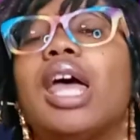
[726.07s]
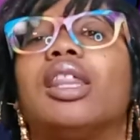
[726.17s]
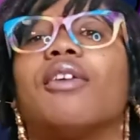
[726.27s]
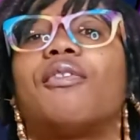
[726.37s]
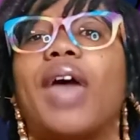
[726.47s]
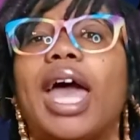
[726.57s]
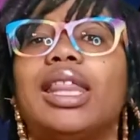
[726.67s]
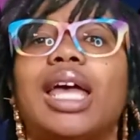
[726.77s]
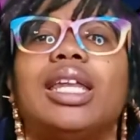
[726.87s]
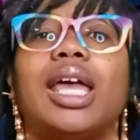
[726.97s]
The fact
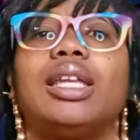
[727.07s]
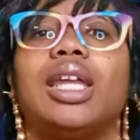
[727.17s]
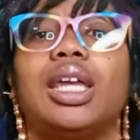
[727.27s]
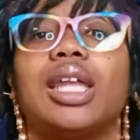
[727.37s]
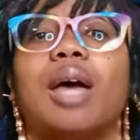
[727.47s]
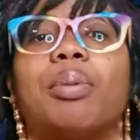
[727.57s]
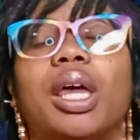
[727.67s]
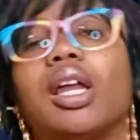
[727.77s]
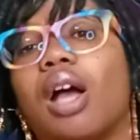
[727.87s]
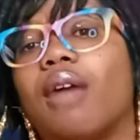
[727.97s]
that they did not
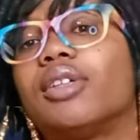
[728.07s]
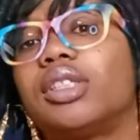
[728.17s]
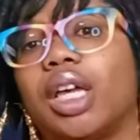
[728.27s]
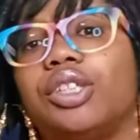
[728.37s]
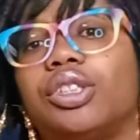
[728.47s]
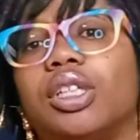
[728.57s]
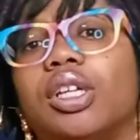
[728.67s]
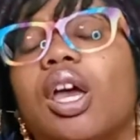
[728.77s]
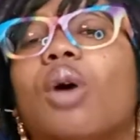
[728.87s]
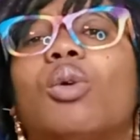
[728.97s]
play the
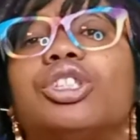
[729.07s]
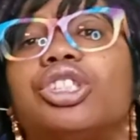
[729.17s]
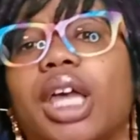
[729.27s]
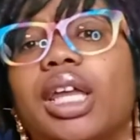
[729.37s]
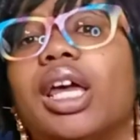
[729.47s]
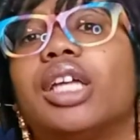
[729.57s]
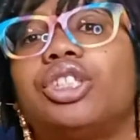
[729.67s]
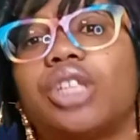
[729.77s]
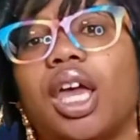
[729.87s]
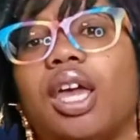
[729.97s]
conversation with Shayna and
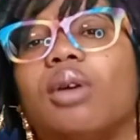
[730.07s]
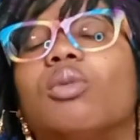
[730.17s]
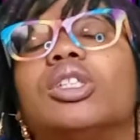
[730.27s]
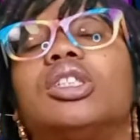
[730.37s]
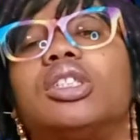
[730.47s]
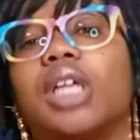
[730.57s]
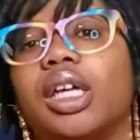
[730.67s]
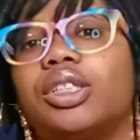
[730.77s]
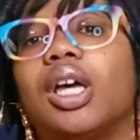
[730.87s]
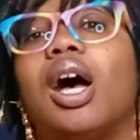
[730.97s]
Shane was
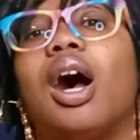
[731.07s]
such